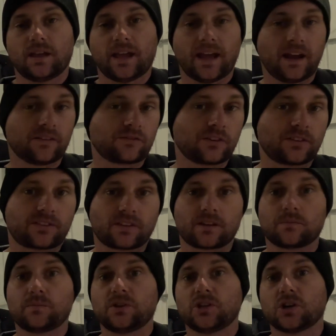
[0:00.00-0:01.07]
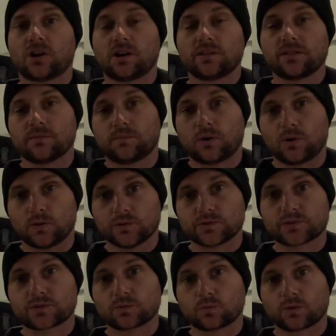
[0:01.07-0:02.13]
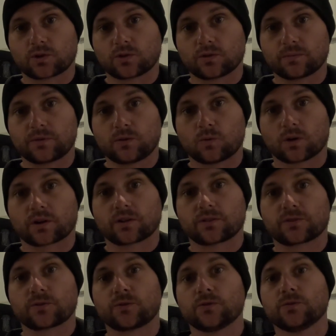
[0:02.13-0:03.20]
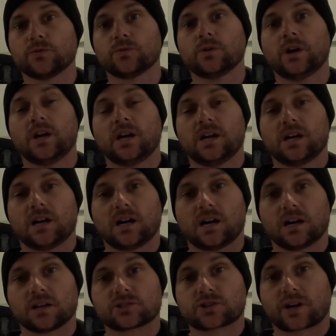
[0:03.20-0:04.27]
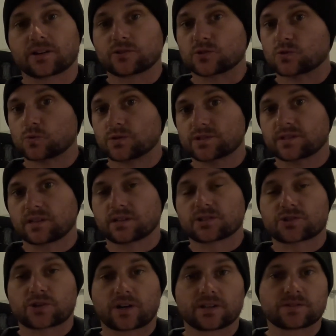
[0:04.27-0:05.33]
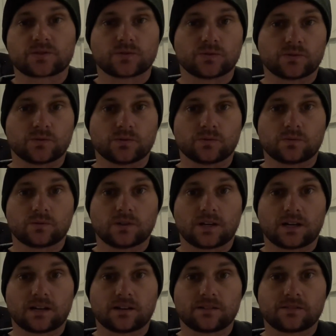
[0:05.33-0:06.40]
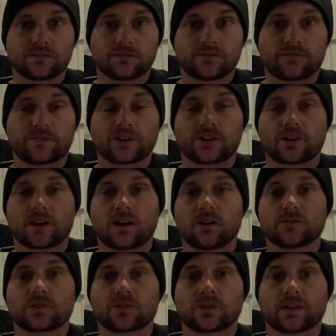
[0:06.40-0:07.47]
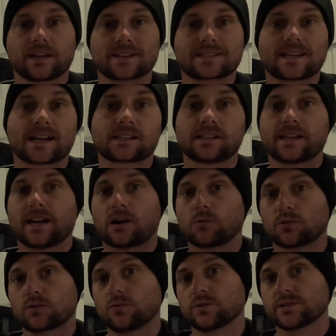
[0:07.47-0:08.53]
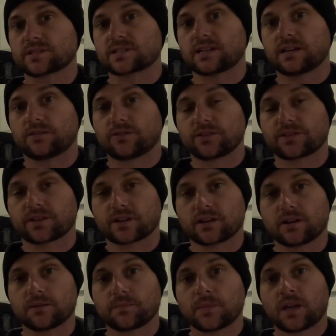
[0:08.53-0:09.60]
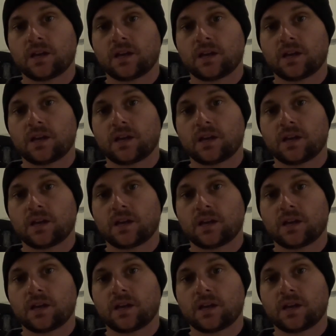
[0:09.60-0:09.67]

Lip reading: Everything beyond the bones we're going to be working through, trying to source things, trying to figure out exactly how we're going to set everything up.